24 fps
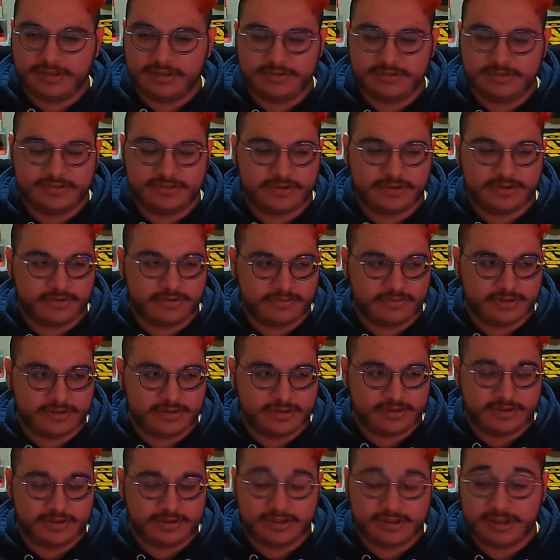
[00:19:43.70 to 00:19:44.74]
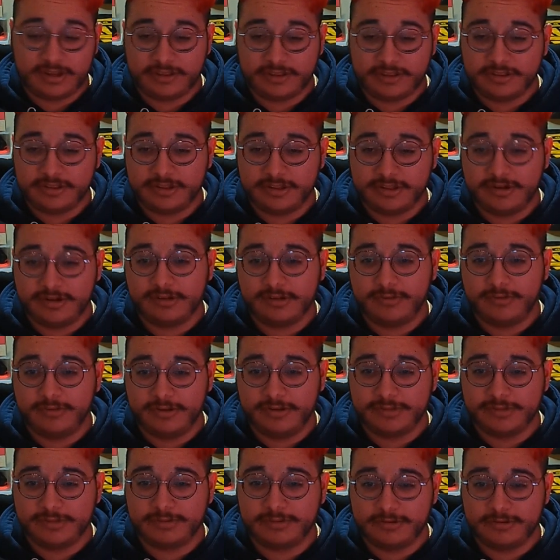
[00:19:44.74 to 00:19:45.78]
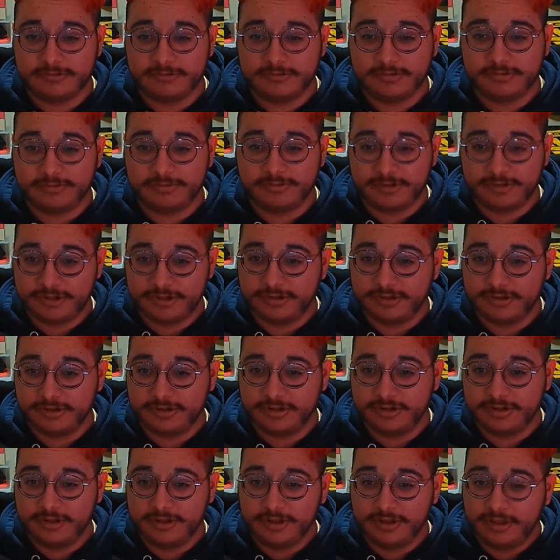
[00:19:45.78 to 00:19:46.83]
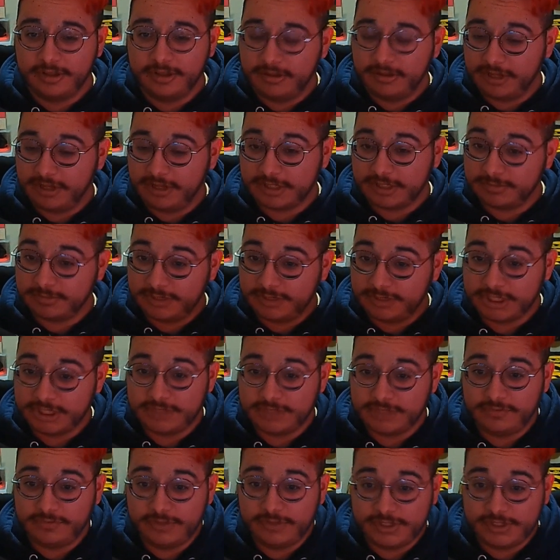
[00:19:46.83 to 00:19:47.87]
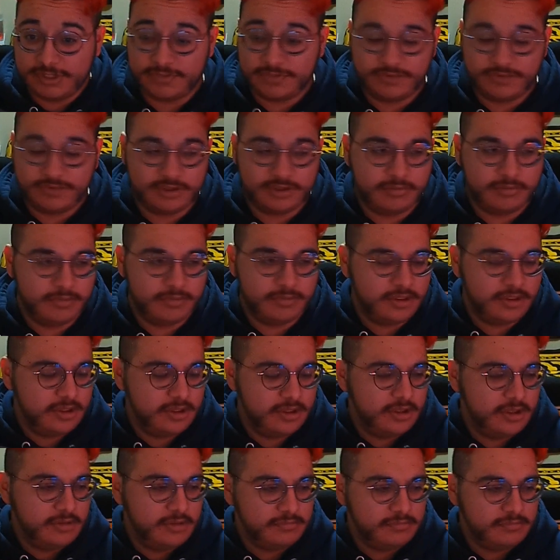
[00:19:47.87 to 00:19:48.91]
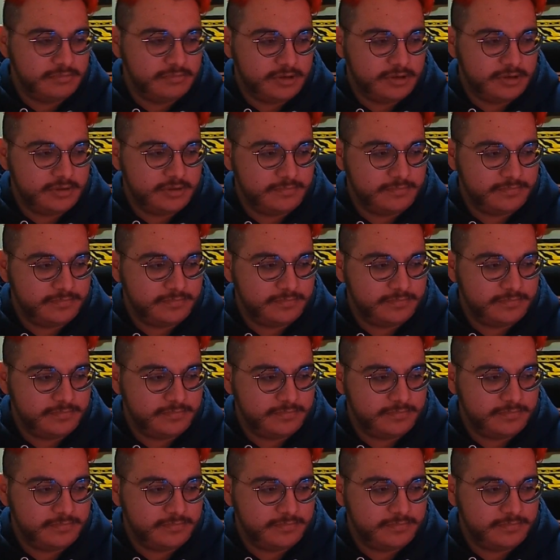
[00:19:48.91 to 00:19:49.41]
So yeah, I think the knuckleball is probably a pretty good explanation for this film, but